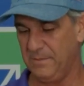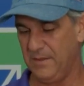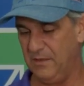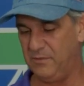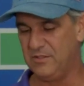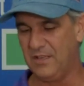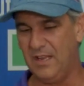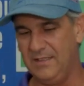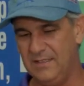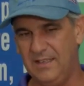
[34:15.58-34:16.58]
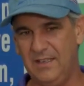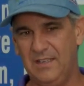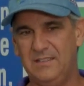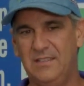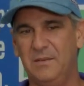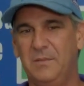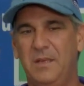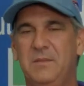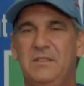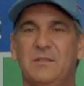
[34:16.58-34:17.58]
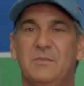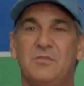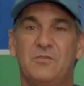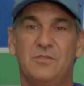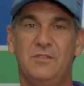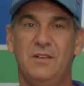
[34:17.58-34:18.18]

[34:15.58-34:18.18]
If you'd like to get into maybe some screw